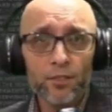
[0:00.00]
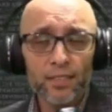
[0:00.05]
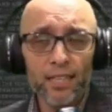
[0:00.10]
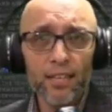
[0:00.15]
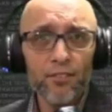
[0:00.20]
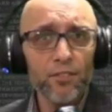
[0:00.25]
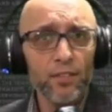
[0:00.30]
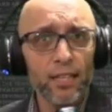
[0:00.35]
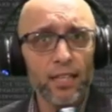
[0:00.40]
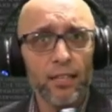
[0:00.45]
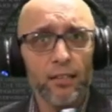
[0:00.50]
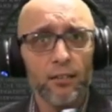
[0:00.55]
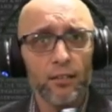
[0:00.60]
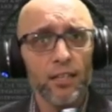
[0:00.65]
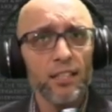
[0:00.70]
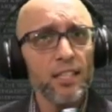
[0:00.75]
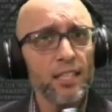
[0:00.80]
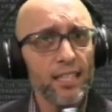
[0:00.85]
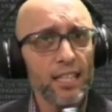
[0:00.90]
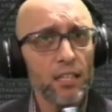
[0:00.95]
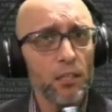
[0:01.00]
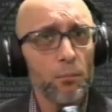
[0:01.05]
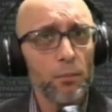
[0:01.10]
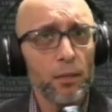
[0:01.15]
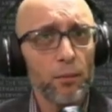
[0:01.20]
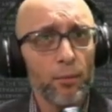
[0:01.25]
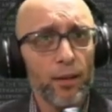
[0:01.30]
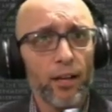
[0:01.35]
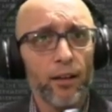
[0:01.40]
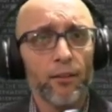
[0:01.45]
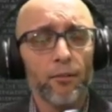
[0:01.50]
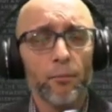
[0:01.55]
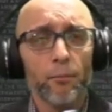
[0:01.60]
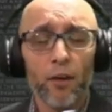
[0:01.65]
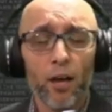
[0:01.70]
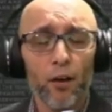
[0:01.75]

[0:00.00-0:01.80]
Safety doesn't seem to be very